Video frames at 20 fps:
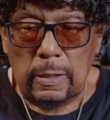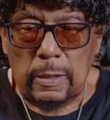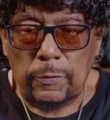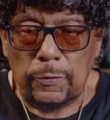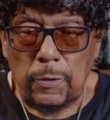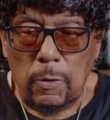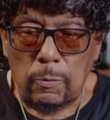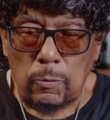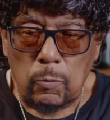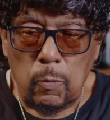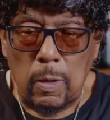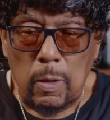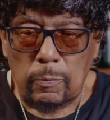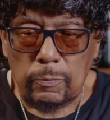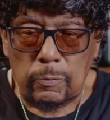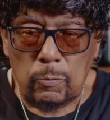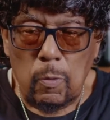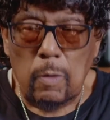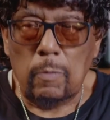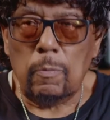the
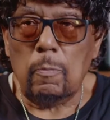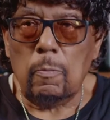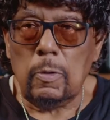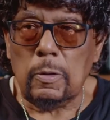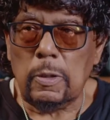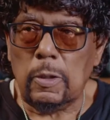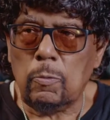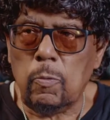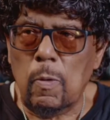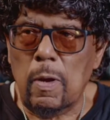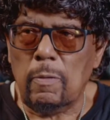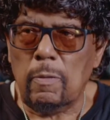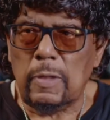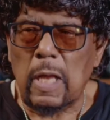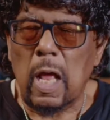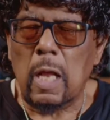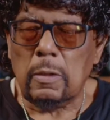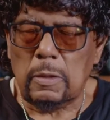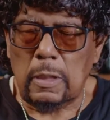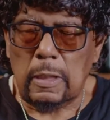
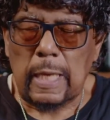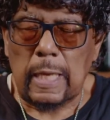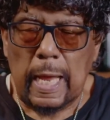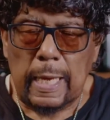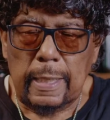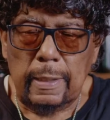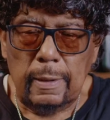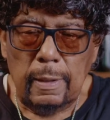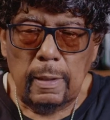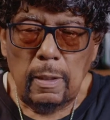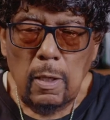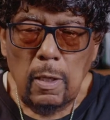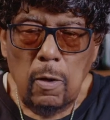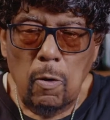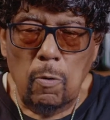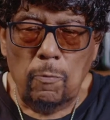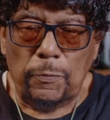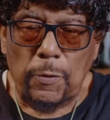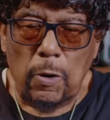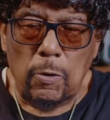$12 a night
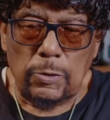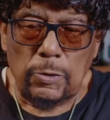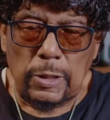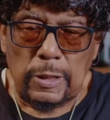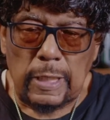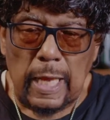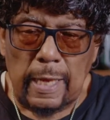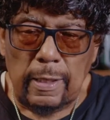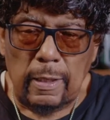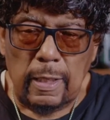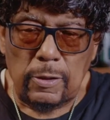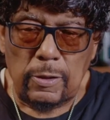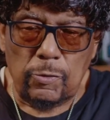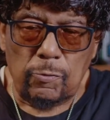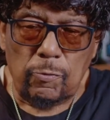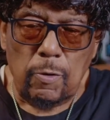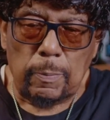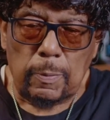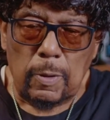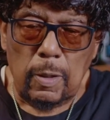on Thursday night at the
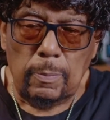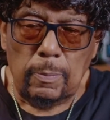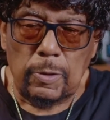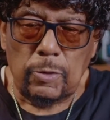strip club.